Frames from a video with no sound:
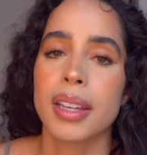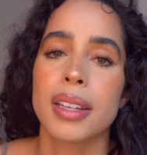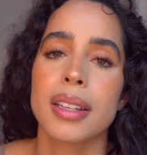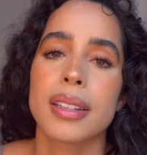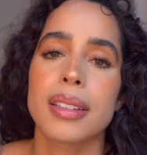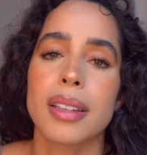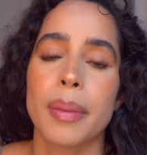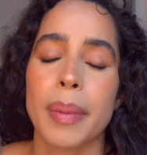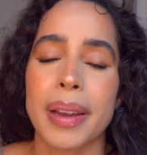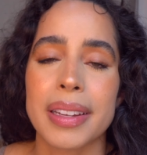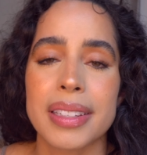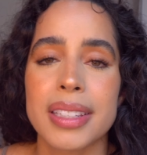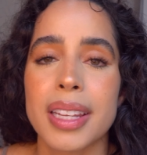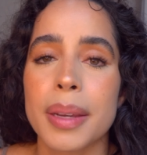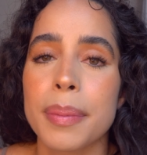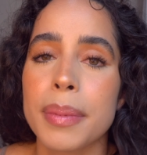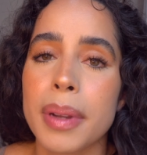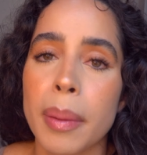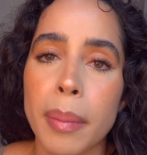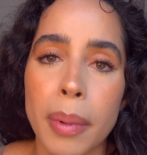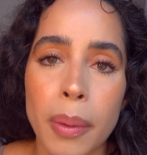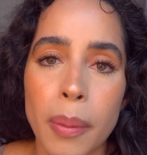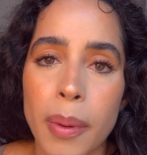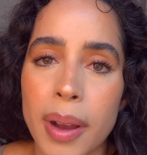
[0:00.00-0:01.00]
So my tip
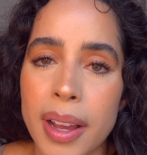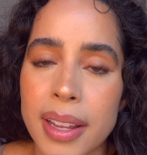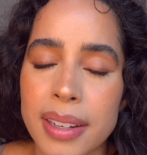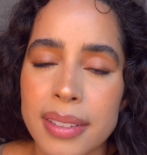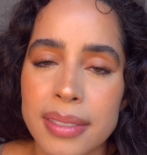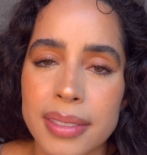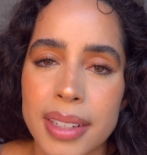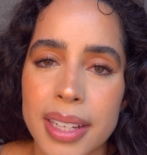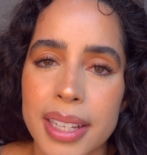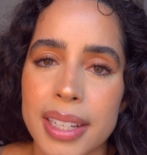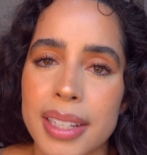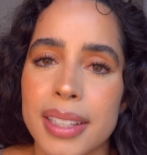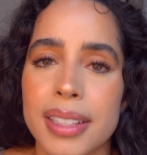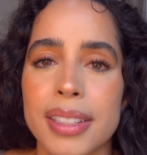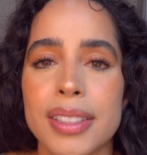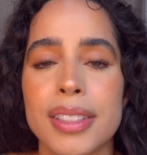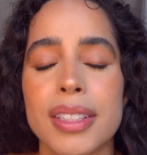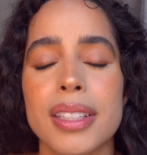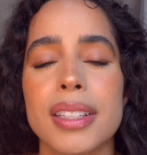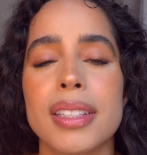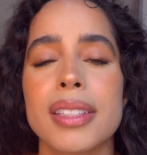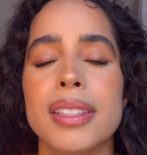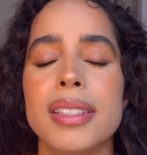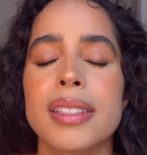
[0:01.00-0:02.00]
number one is
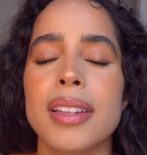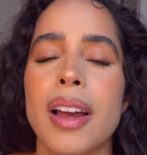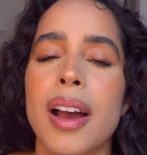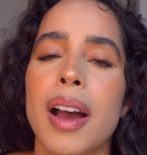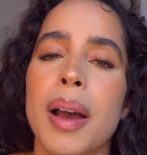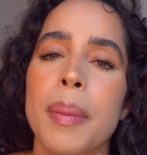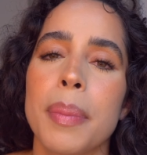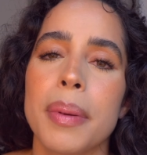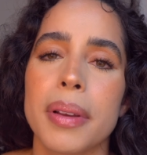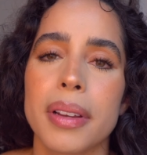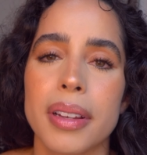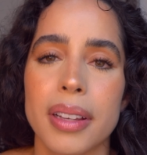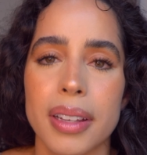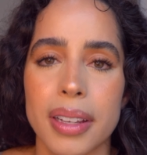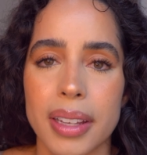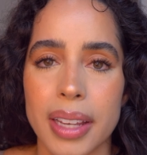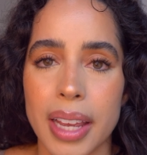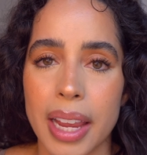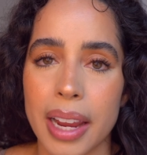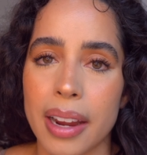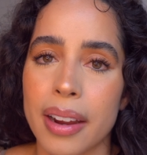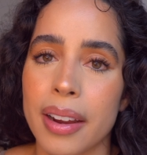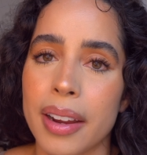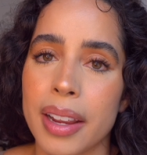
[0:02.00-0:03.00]
to stop
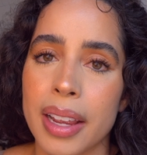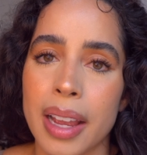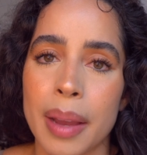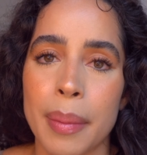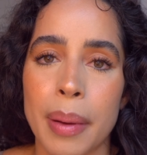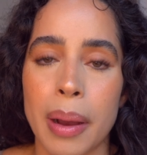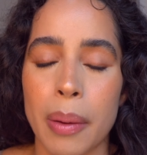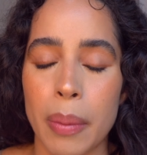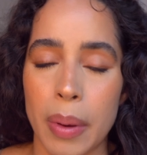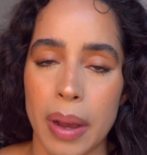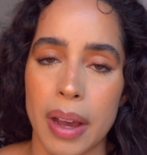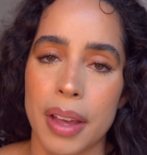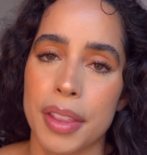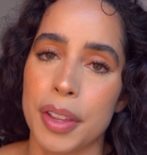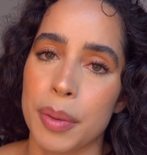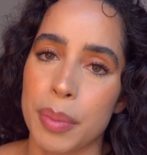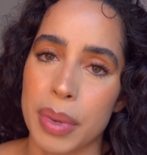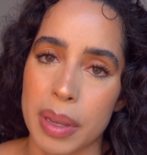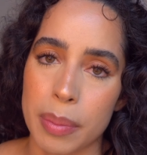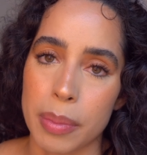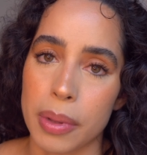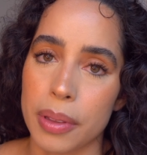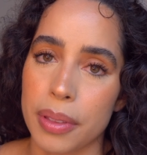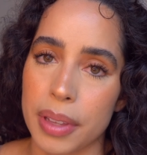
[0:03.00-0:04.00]
caring about what other
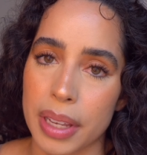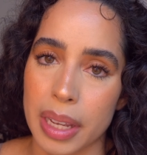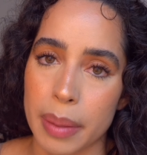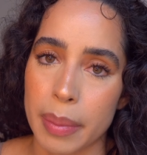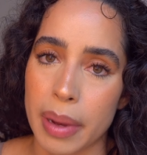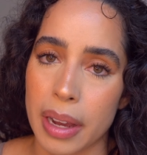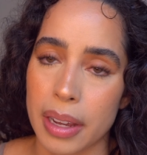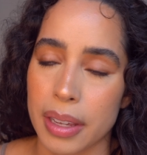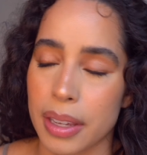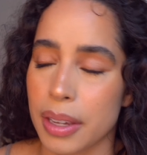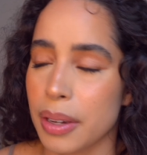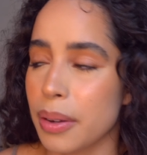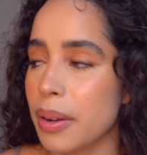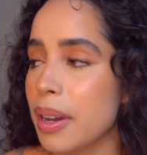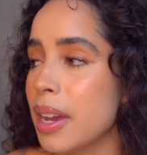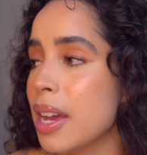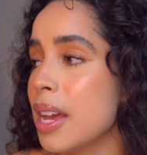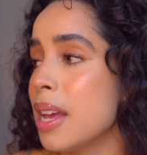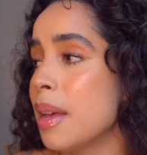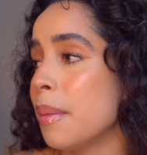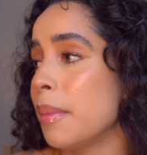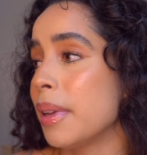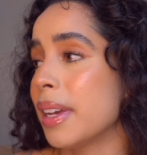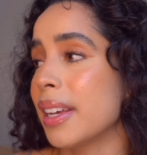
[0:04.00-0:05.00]
people think about you,
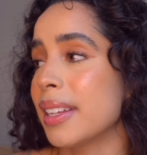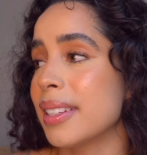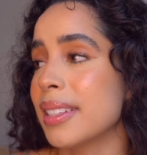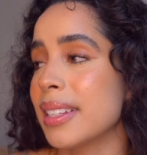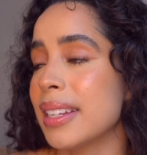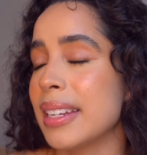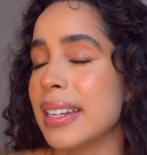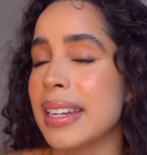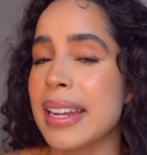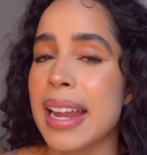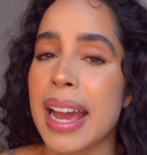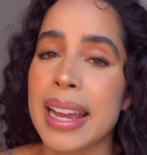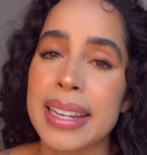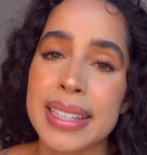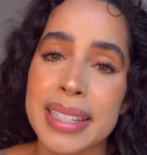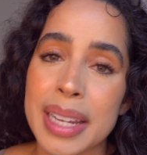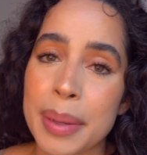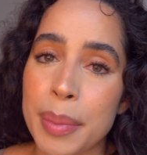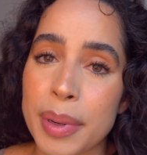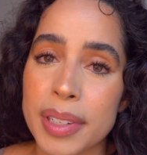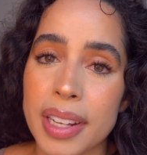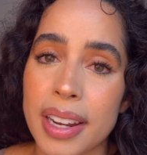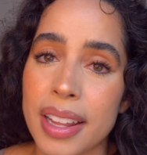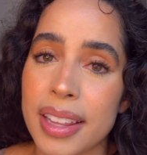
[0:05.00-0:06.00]
because
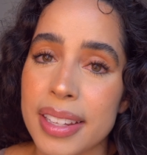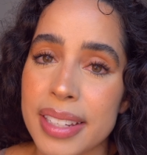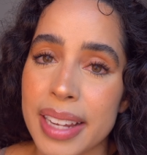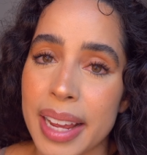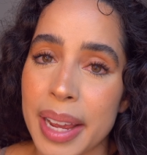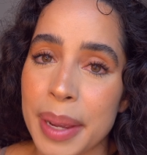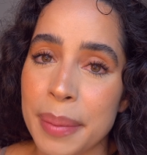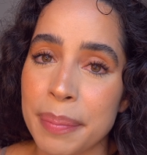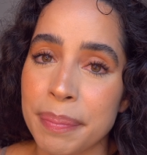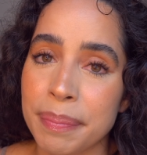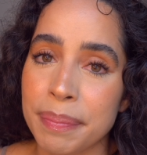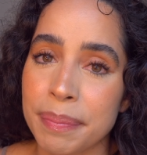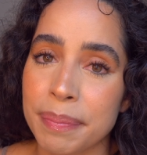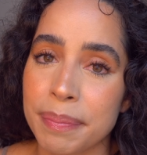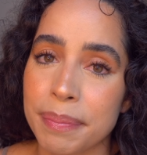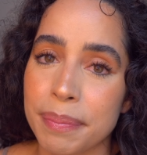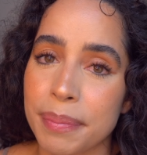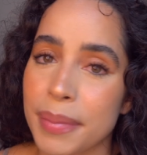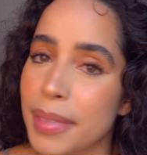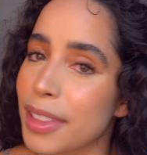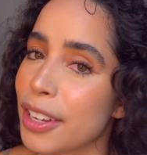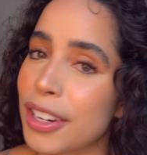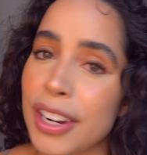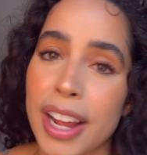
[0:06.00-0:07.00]
99% of the time,
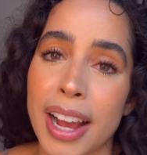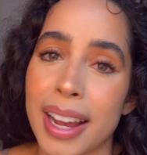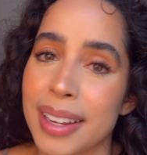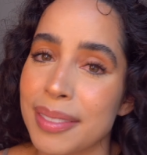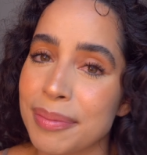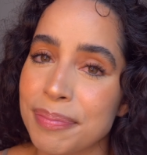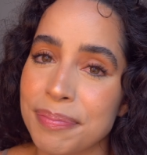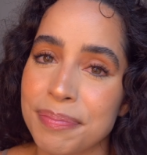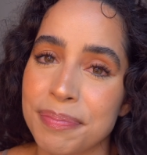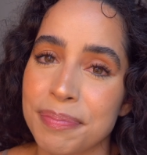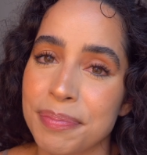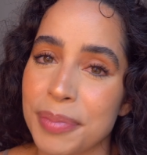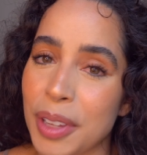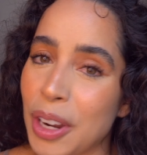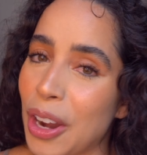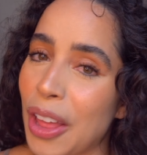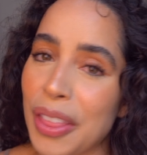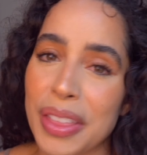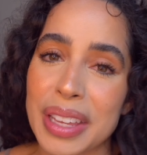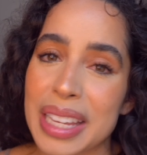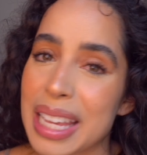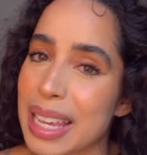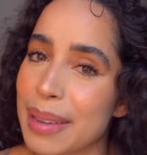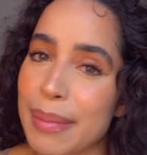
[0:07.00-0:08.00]
they're not
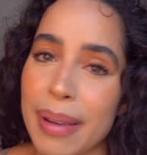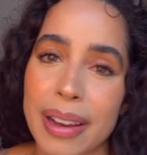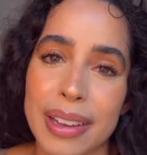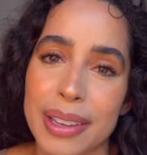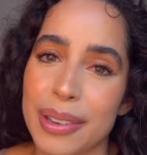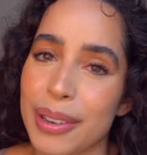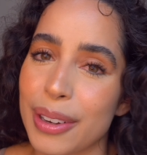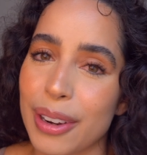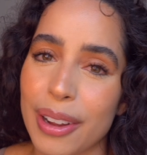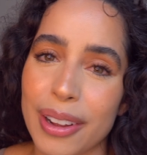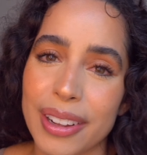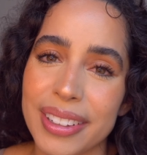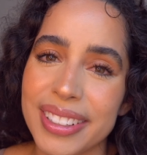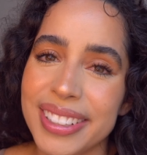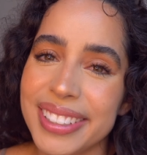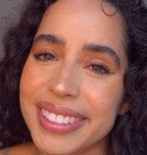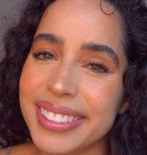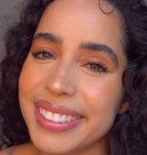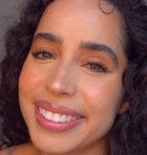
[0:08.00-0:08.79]
thinking about you at all.